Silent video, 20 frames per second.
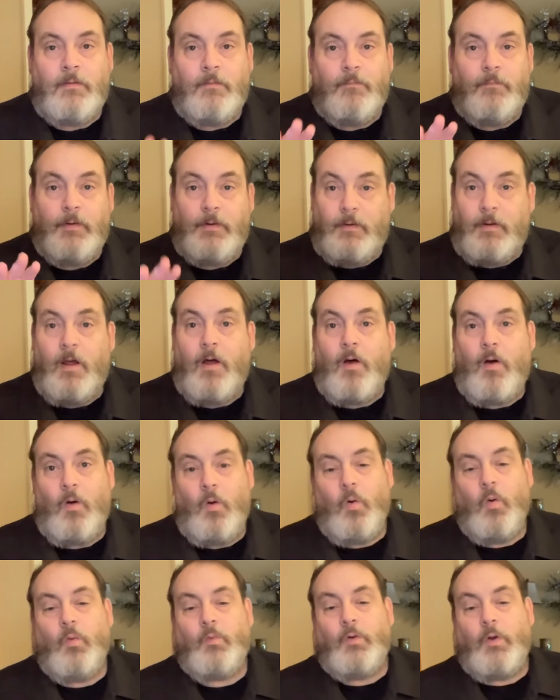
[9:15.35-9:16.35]
But
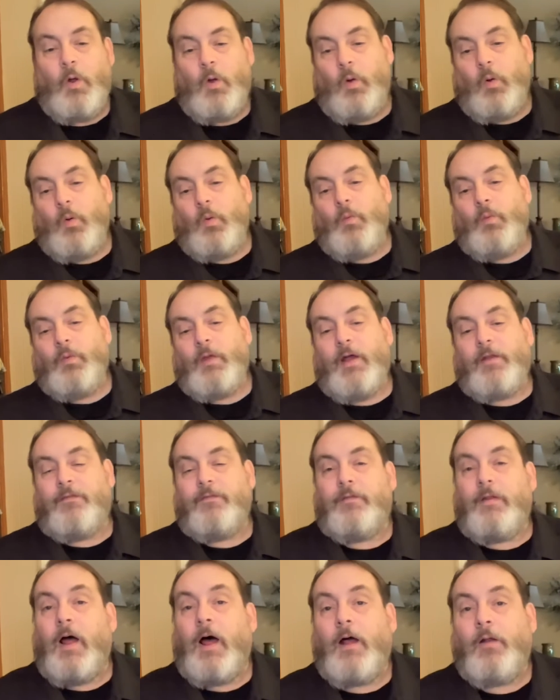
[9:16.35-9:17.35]
no, no,
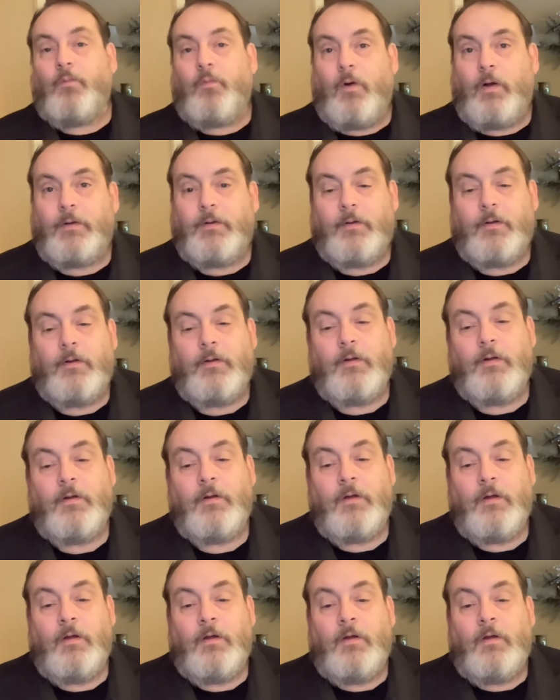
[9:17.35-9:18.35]
that's not what
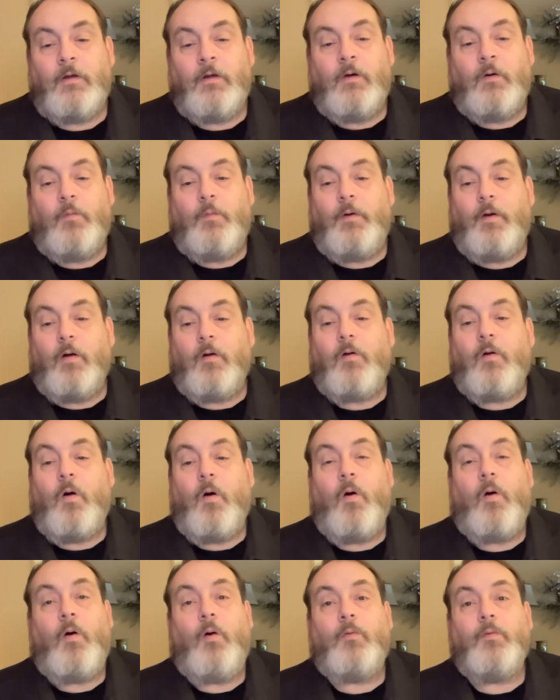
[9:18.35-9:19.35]
we are
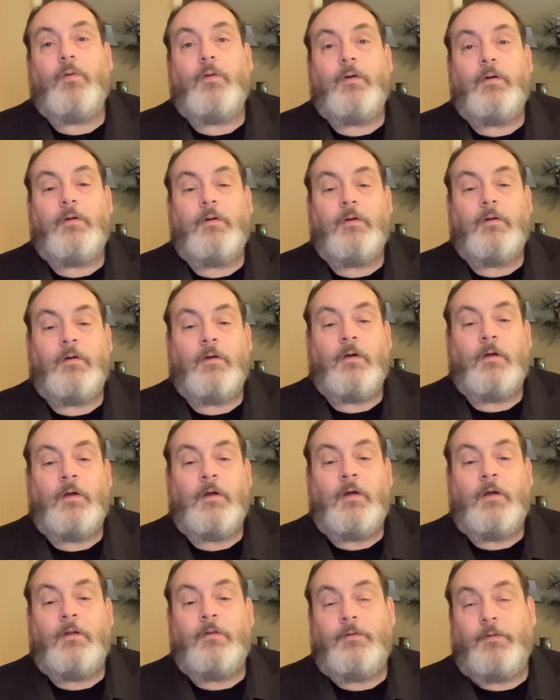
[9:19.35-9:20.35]
called
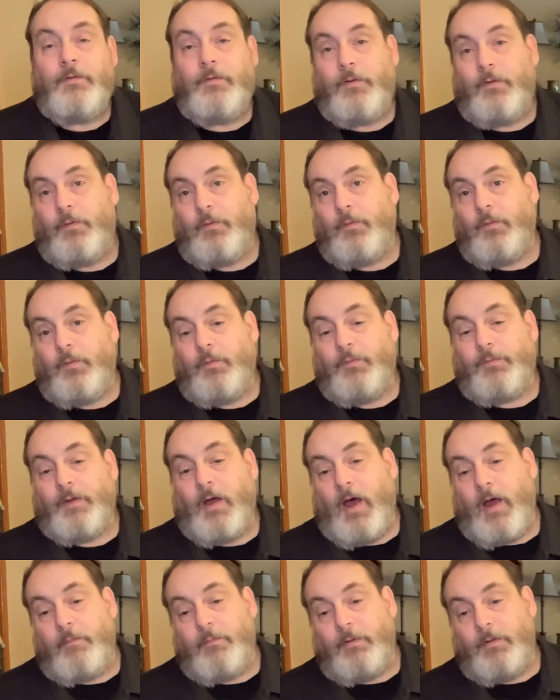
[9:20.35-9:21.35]
to do.
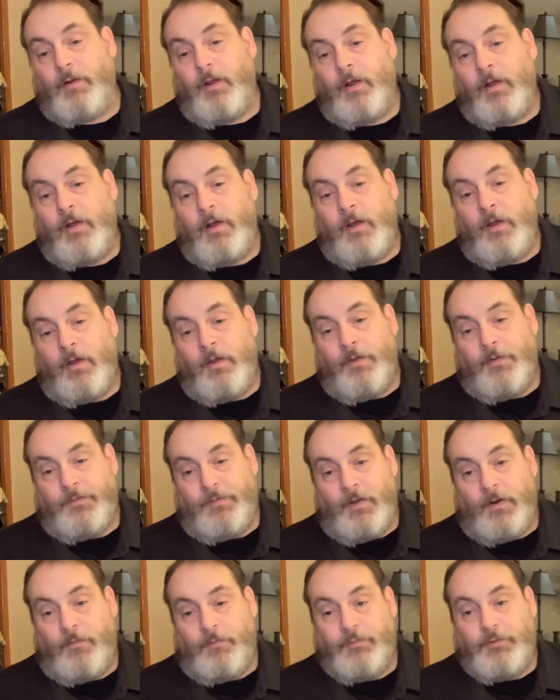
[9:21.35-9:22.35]
Simon,
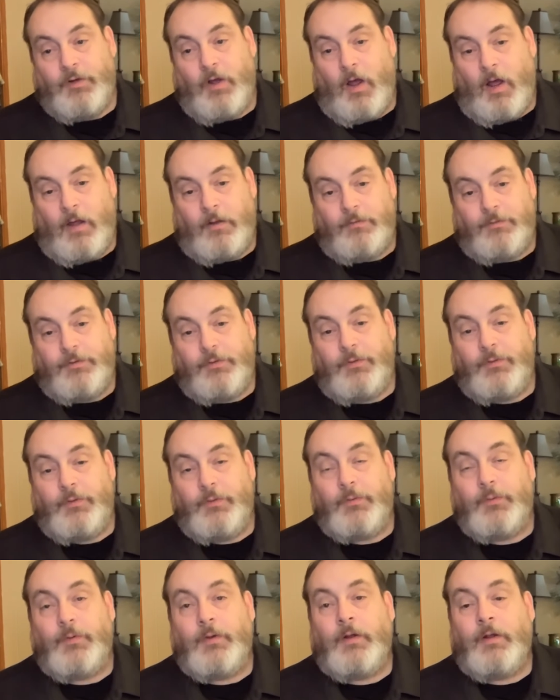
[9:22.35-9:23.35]
son of John, do
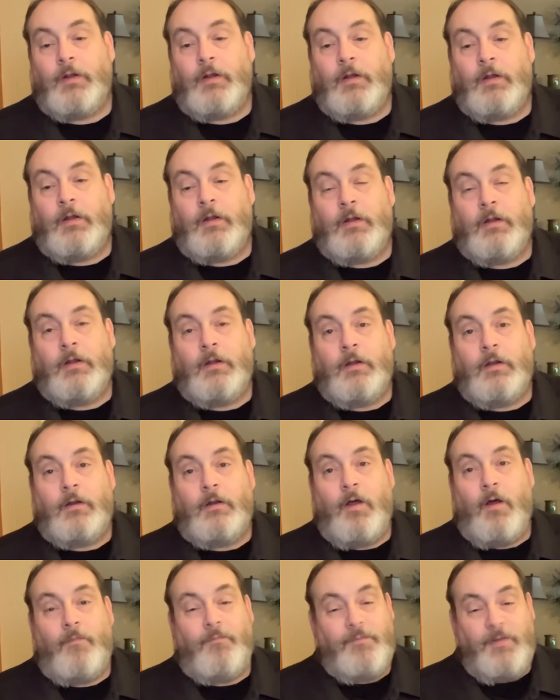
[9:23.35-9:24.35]
you
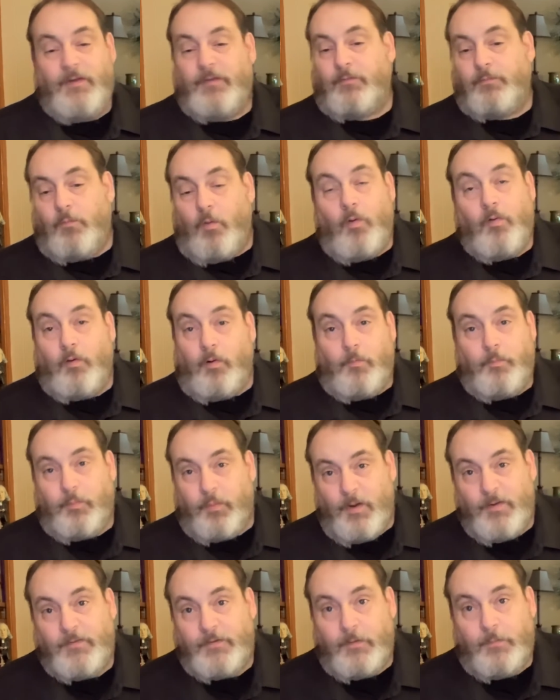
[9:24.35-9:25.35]
love this moral
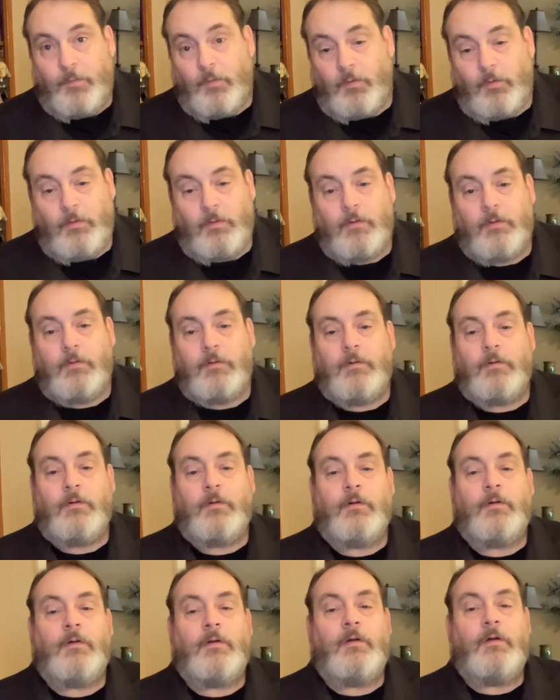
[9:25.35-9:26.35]
principle?
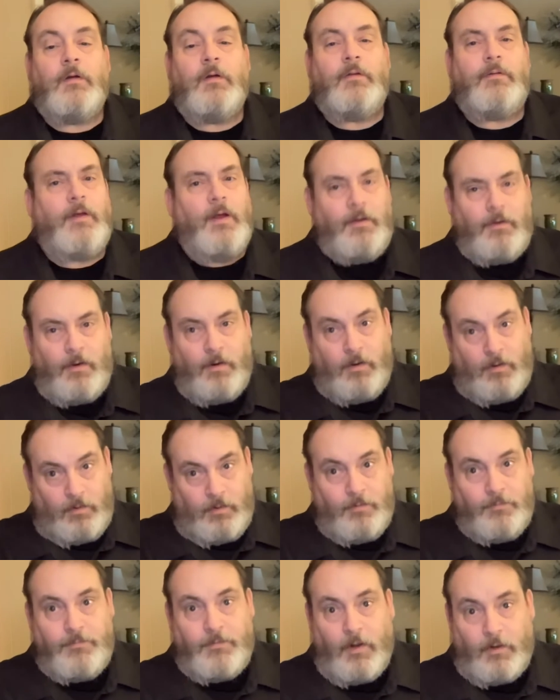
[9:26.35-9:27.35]
Then
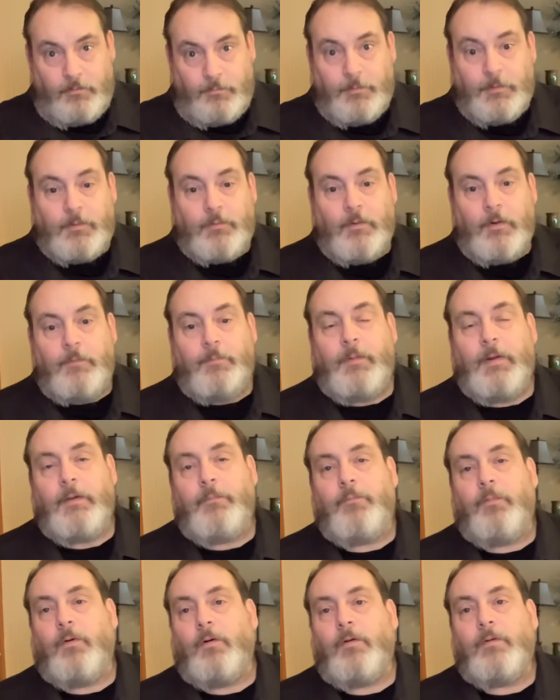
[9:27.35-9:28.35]
judge between
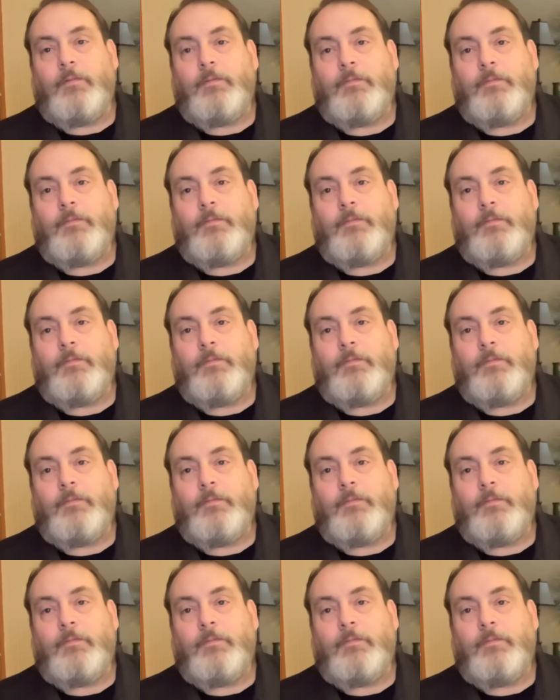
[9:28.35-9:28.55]
people.